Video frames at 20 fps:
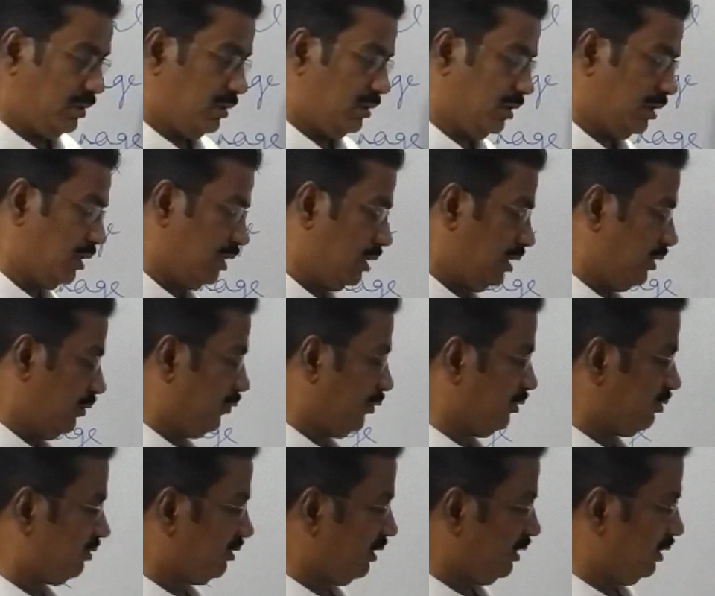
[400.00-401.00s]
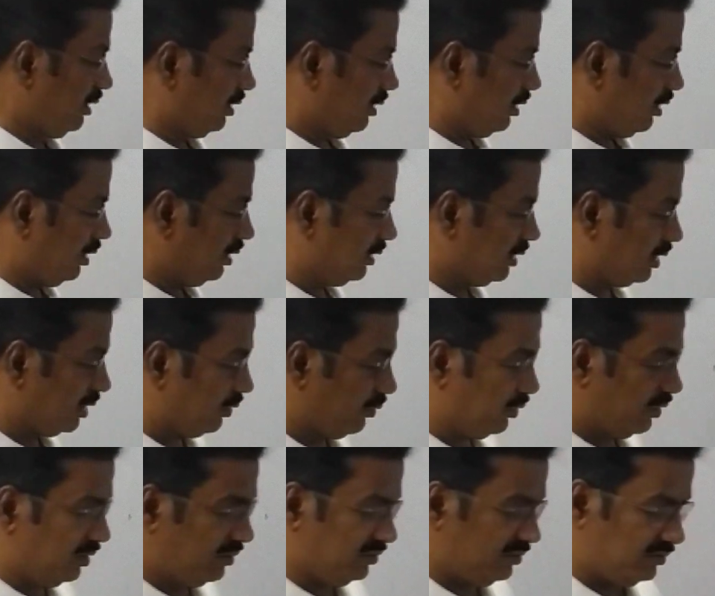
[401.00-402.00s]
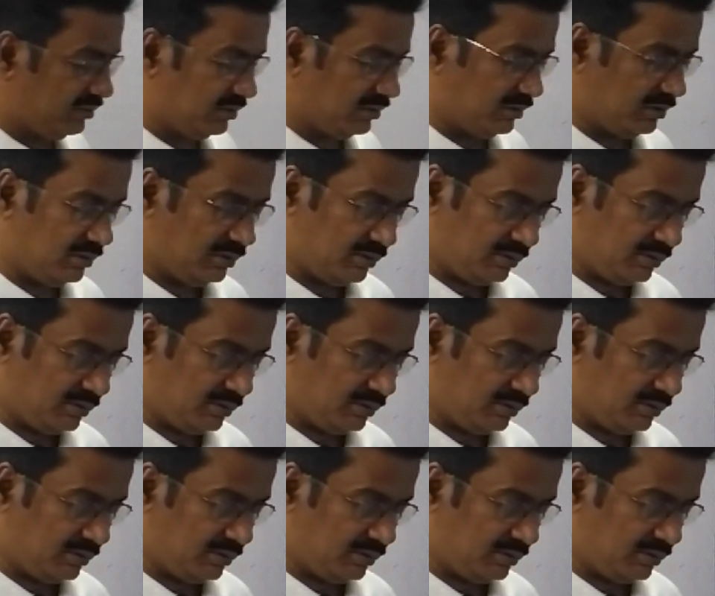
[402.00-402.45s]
Here, if you see, all the rivers